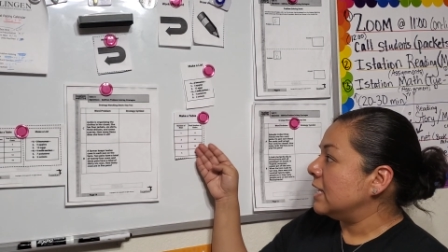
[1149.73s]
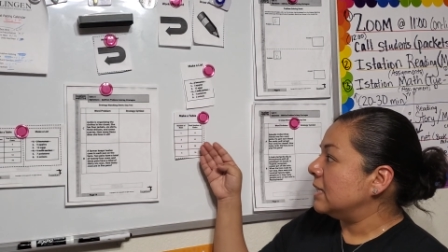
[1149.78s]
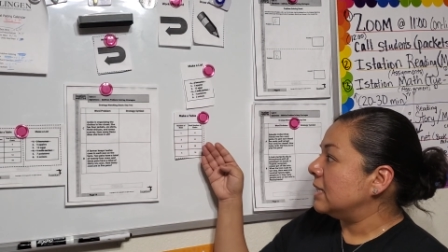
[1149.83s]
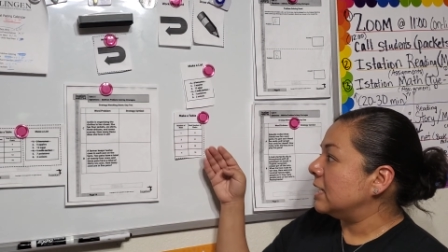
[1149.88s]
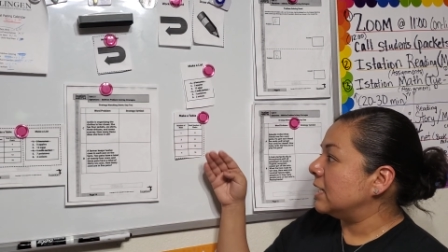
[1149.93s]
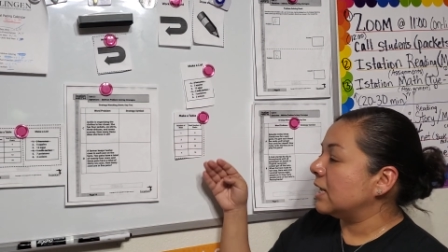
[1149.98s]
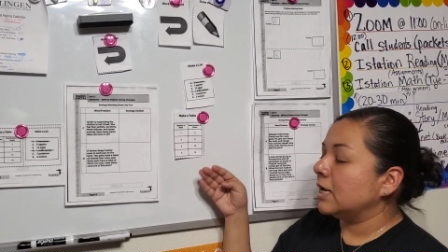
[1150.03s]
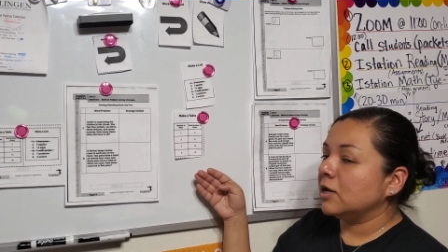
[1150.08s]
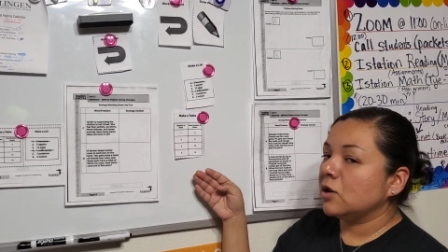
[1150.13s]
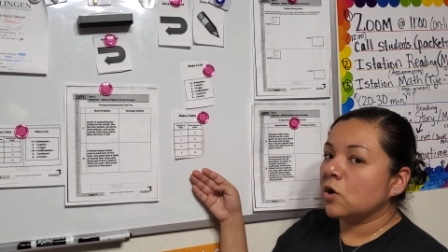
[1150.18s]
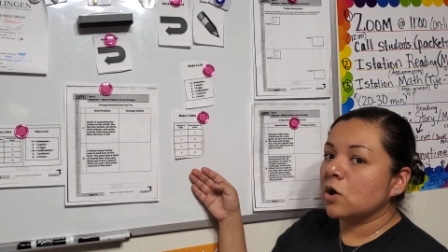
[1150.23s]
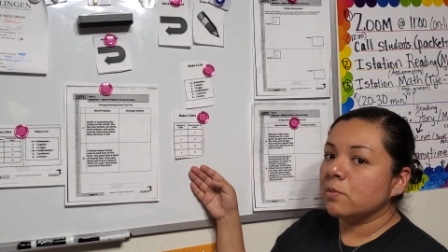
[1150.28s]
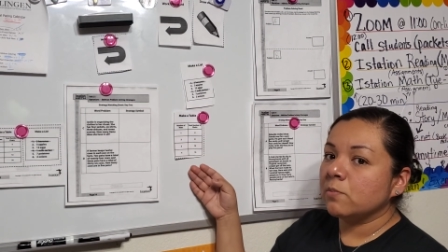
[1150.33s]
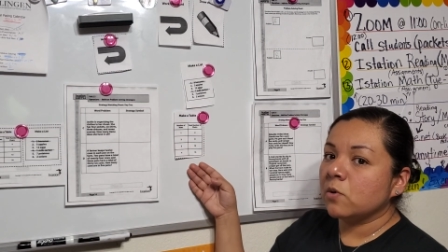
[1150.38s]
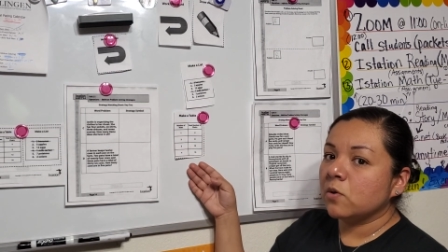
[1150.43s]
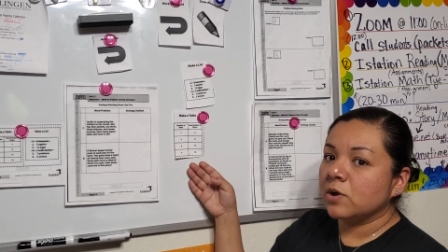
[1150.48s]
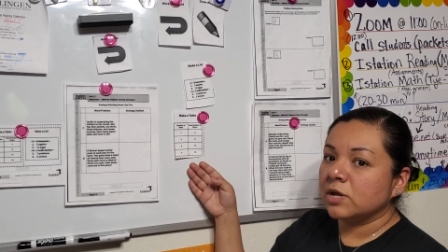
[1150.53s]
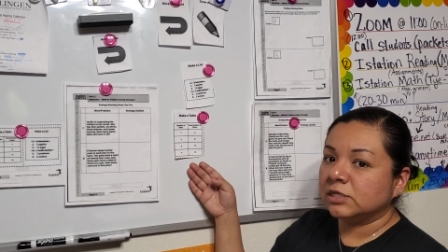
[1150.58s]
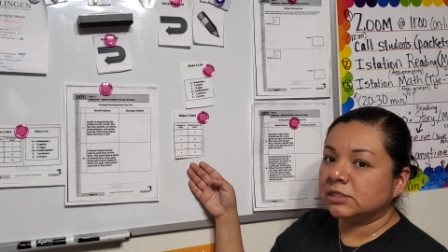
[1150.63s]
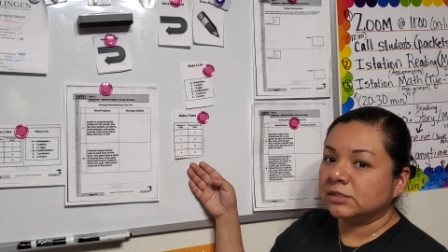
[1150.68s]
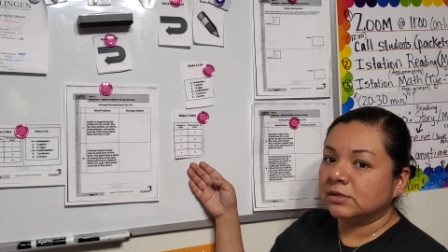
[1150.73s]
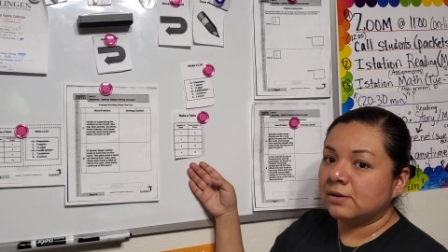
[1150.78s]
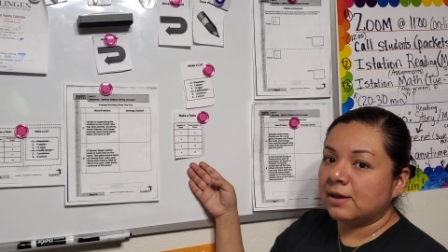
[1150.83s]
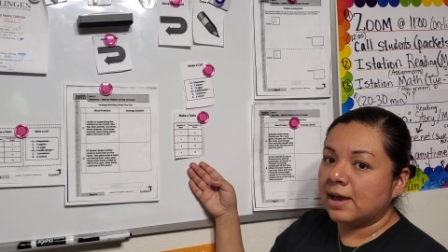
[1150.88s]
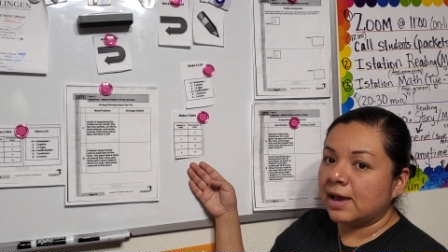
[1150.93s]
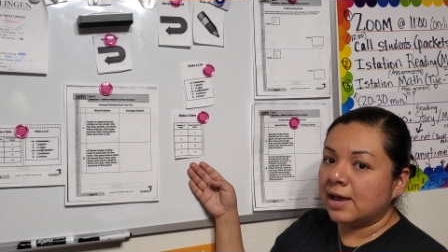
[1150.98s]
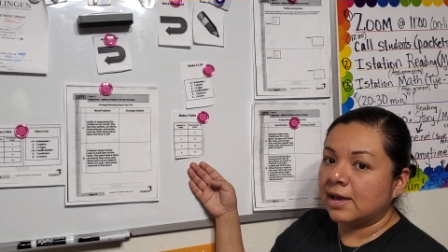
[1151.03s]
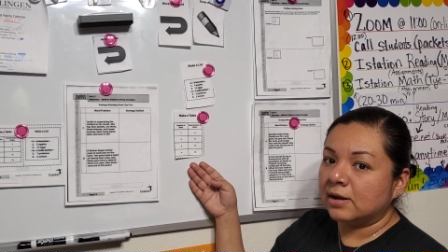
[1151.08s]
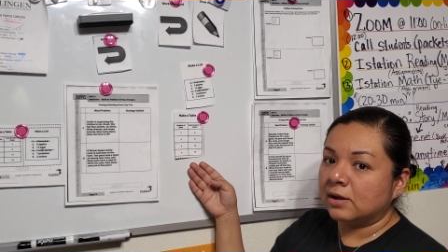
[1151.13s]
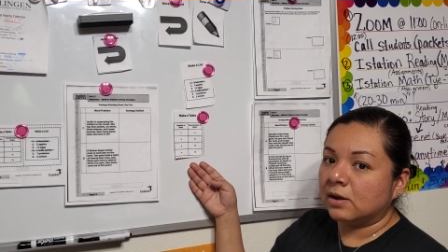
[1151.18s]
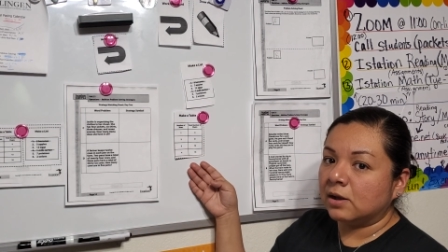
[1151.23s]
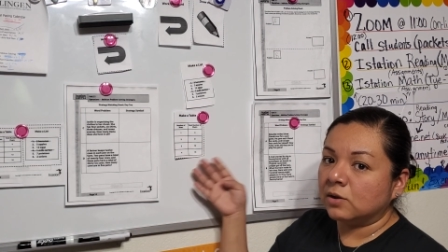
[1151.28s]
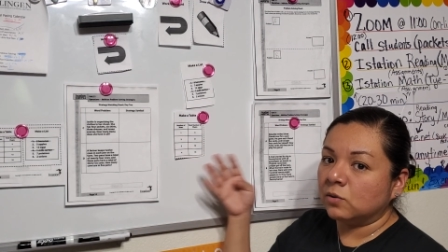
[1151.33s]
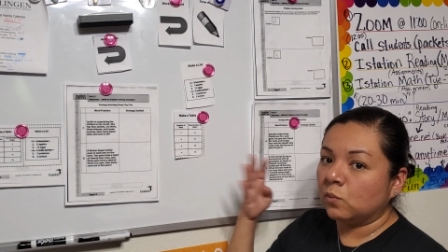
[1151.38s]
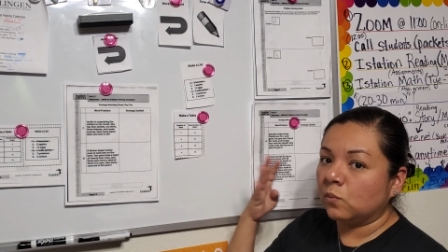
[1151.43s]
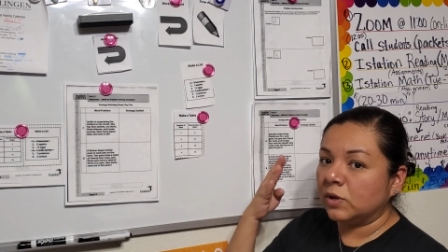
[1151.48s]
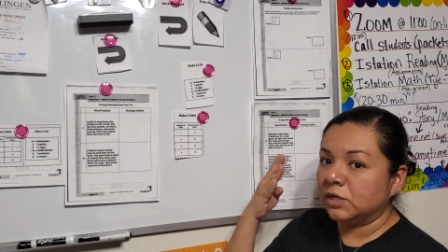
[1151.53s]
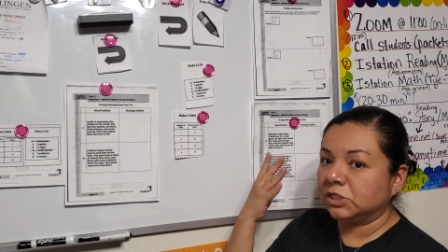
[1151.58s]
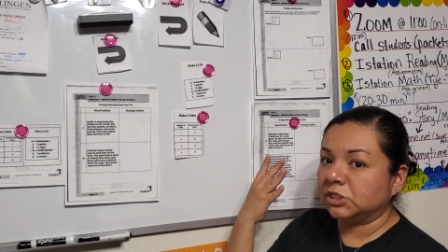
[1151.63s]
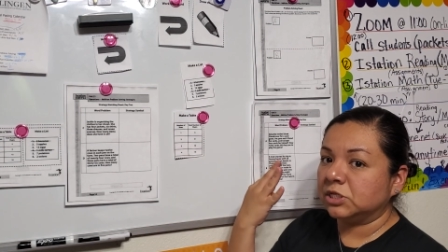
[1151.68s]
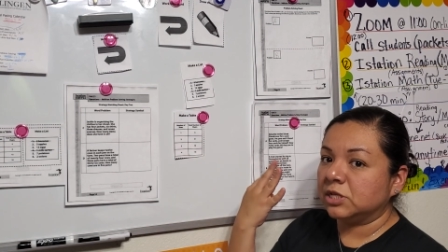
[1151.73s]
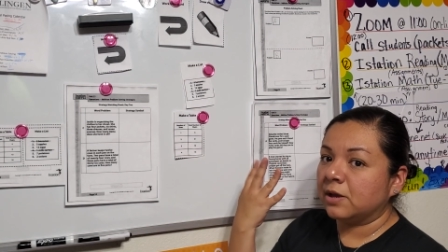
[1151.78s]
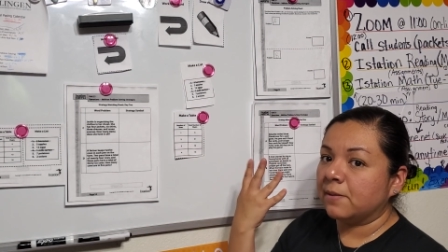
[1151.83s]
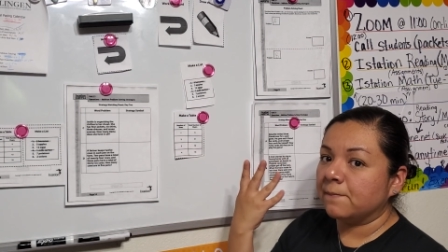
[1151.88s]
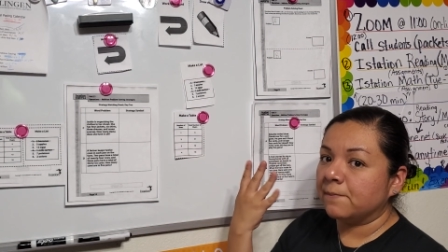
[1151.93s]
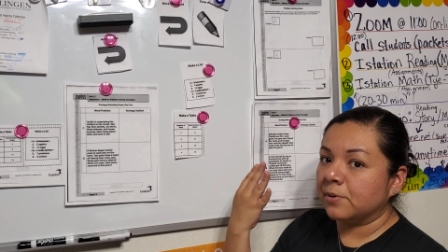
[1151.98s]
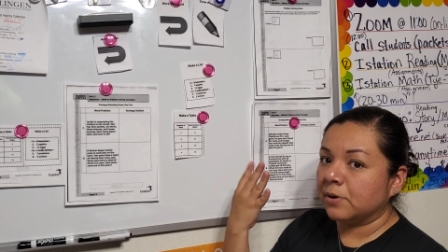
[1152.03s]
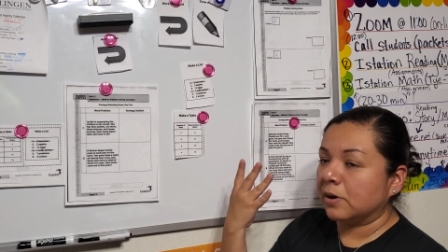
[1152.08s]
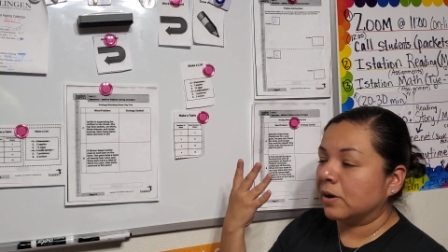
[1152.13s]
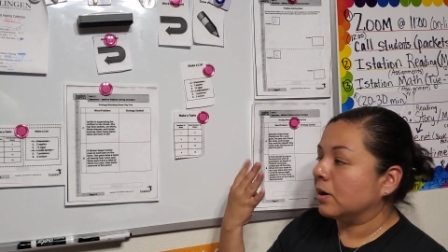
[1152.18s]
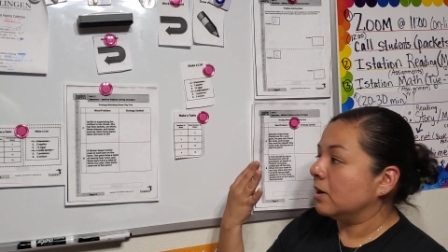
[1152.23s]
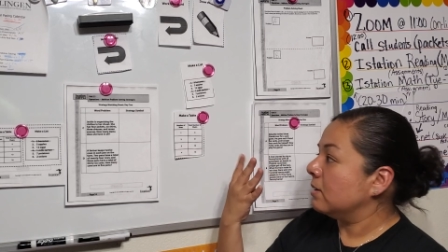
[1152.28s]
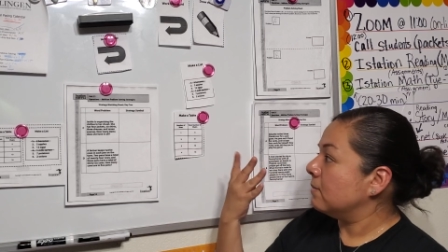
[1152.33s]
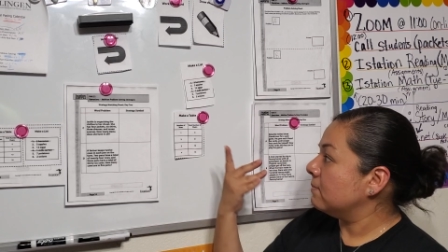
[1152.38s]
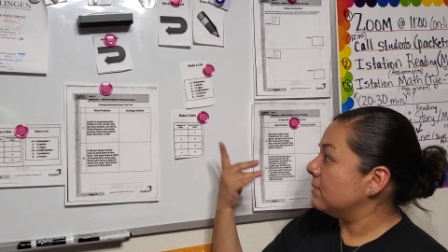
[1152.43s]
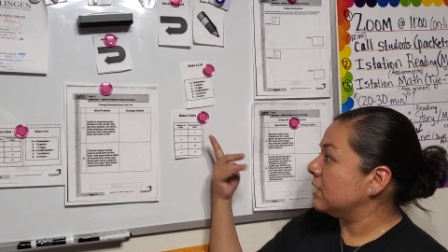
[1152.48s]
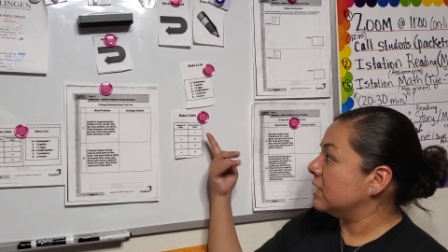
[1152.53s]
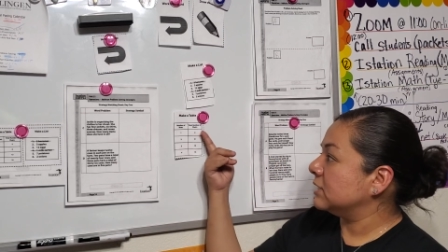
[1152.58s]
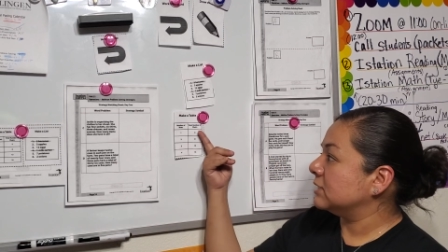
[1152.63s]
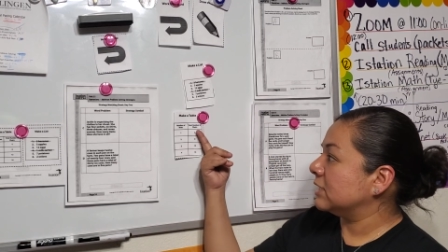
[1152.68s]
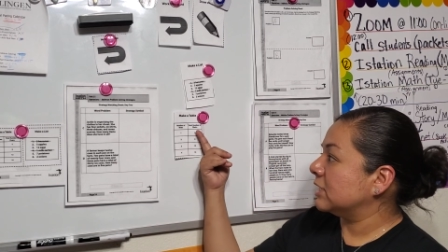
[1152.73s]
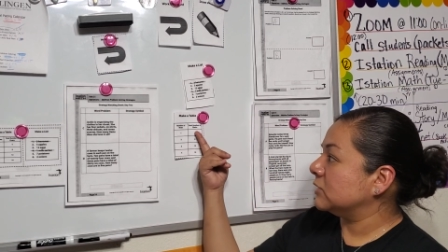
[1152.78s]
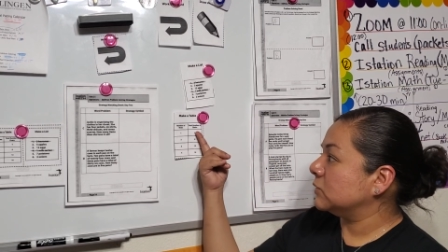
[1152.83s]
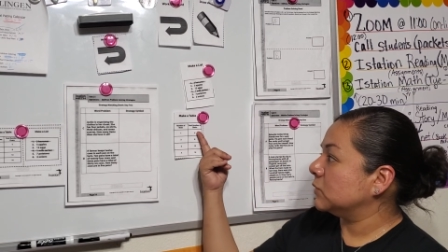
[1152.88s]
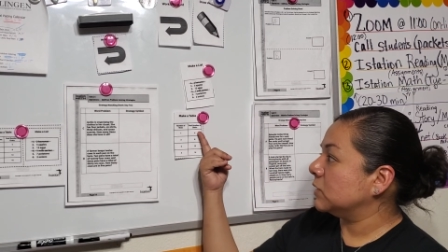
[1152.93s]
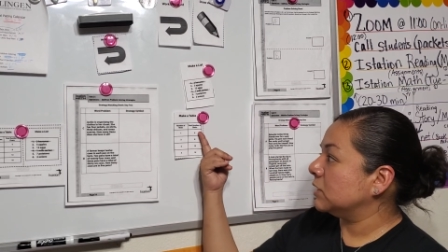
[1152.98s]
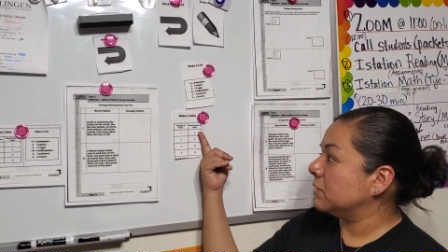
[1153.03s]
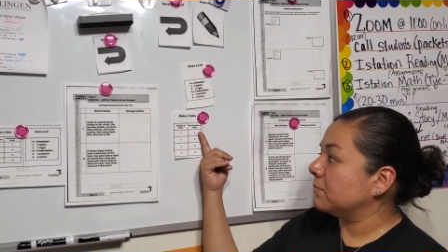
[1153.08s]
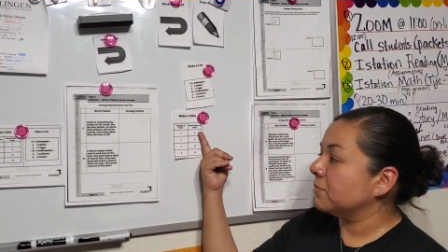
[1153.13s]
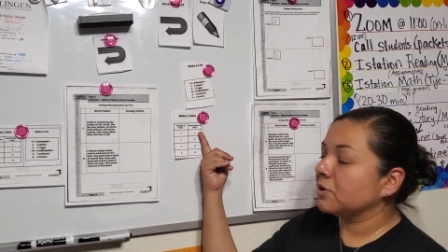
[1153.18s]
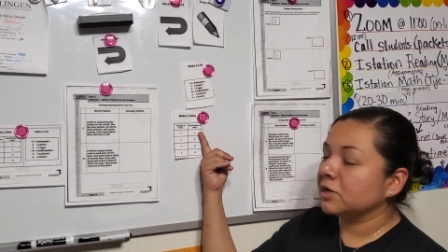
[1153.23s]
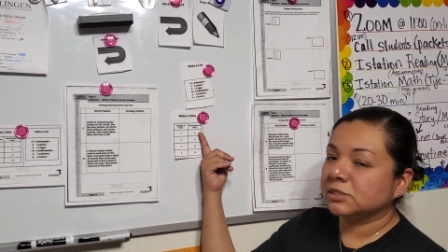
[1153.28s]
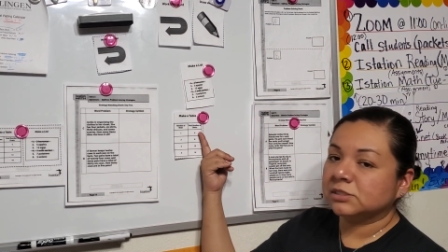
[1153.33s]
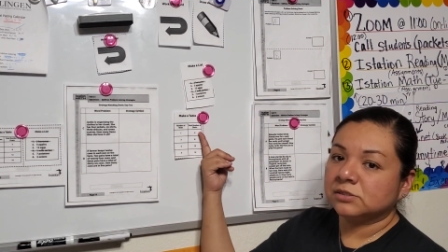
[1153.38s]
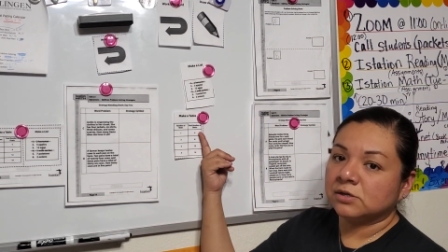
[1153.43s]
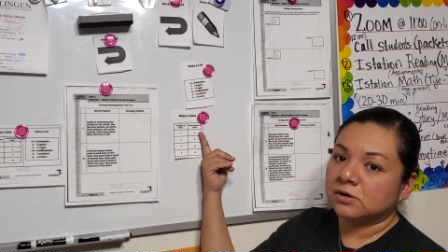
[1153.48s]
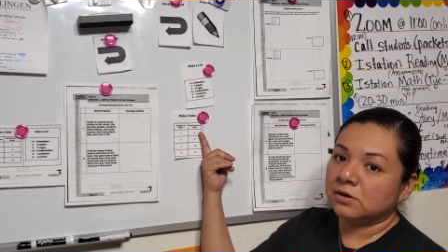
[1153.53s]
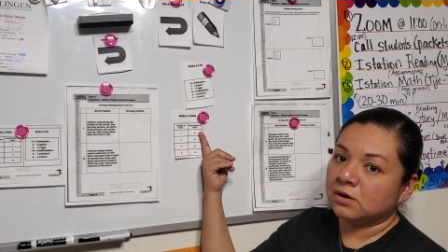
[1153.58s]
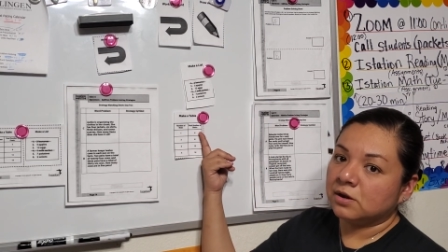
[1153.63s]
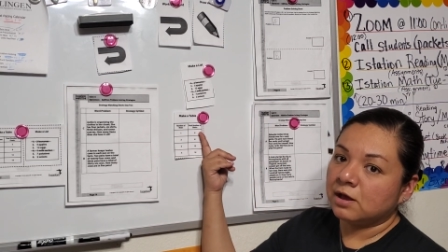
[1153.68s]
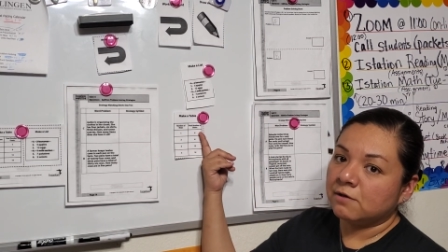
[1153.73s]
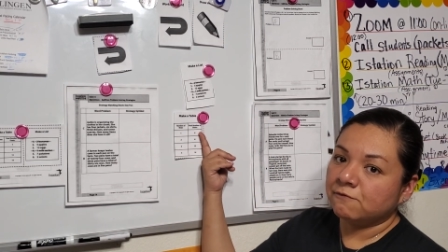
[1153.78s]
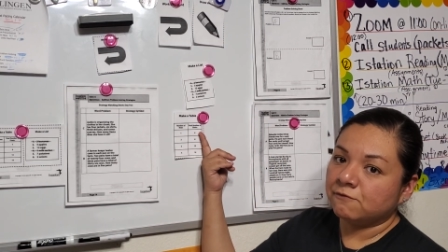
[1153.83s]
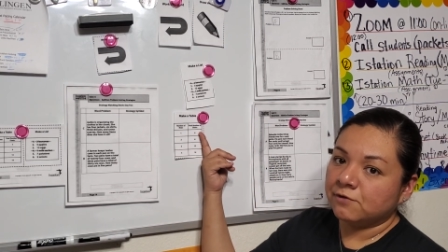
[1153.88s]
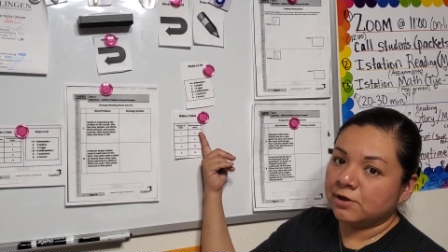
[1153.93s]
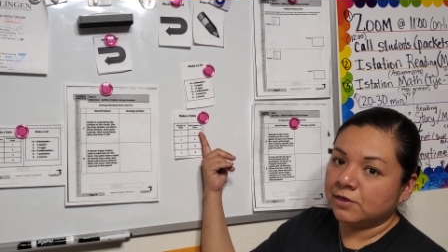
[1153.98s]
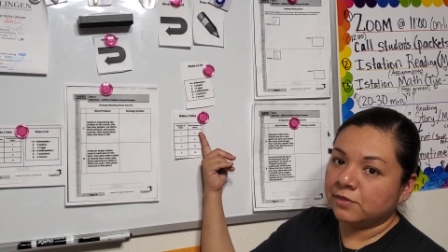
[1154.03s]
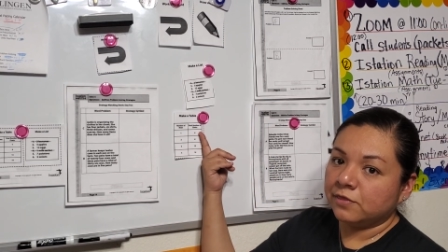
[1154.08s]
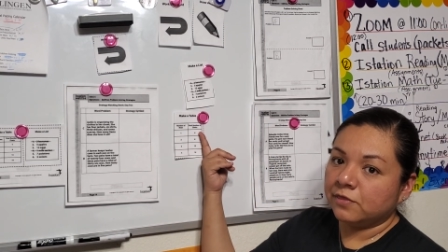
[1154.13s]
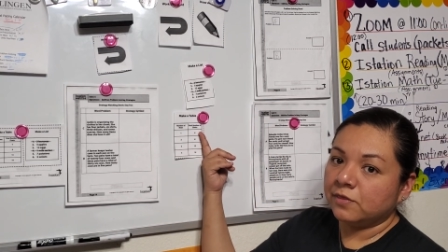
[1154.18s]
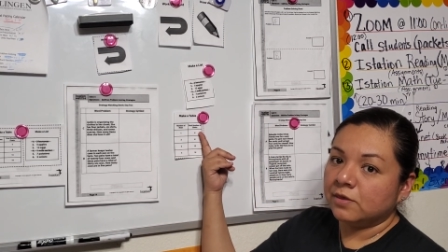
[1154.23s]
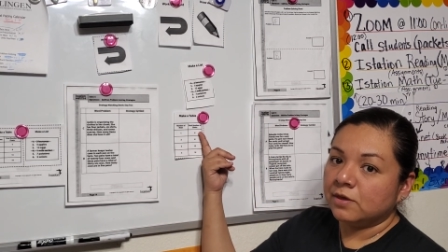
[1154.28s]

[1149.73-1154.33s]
then I know I'm going to add on which number because that's the number I started off with,